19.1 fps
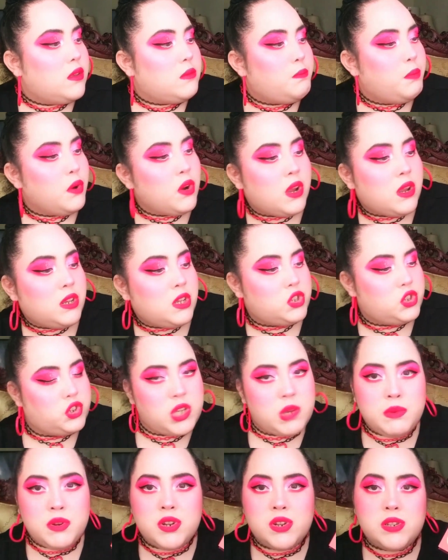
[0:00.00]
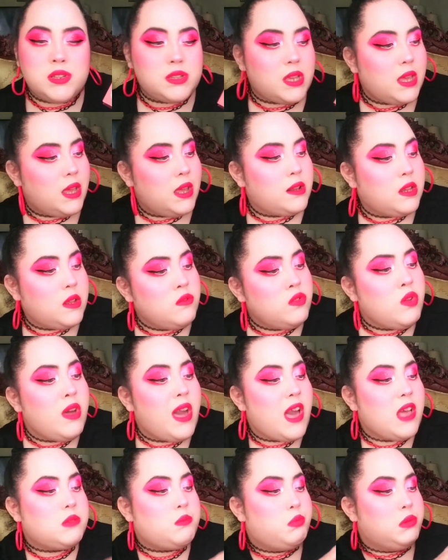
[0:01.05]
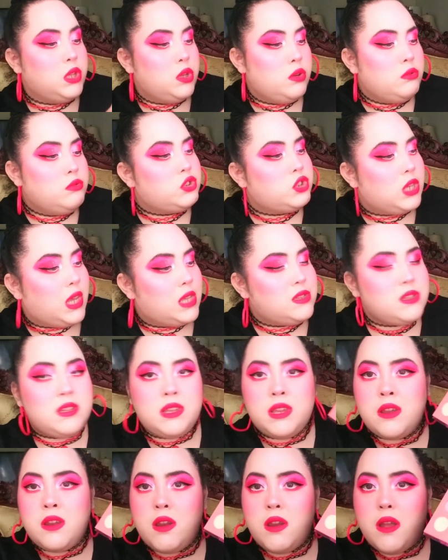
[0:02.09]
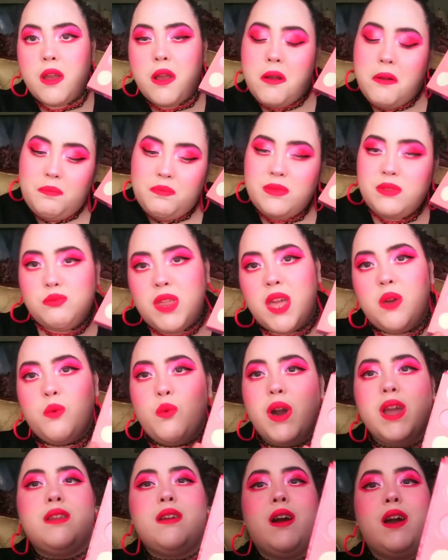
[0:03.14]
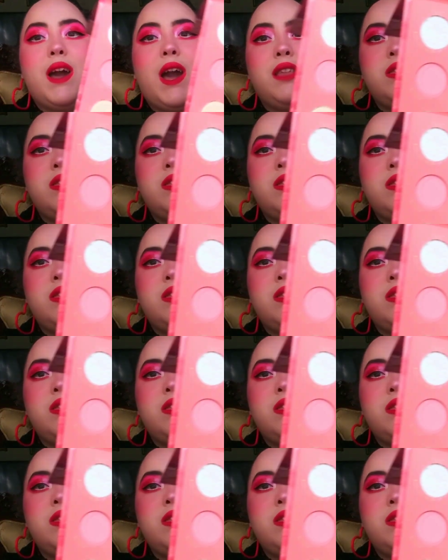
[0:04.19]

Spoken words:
burgundy shimmers. And even though it has blue shades in here, like, why not? I